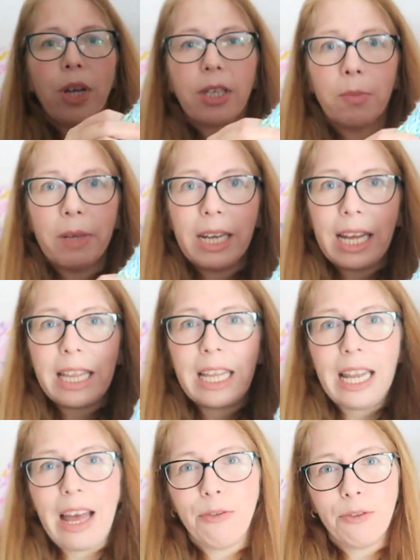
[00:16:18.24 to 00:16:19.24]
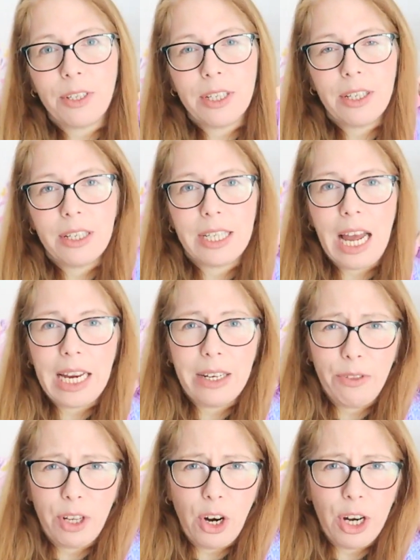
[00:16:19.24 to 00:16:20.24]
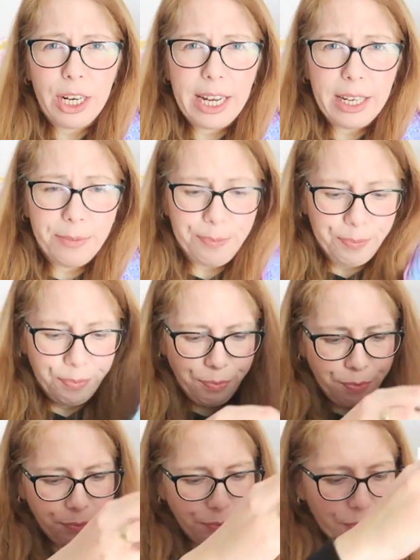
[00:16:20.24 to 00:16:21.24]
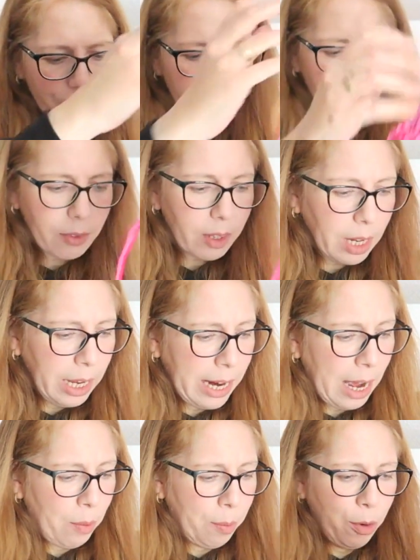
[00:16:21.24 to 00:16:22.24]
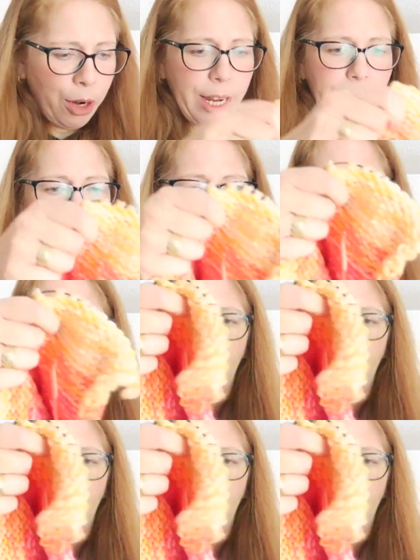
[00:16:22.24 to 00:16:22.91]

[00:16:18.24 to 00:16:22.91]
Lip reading: going to be like the left side of the cardigan, and I'm working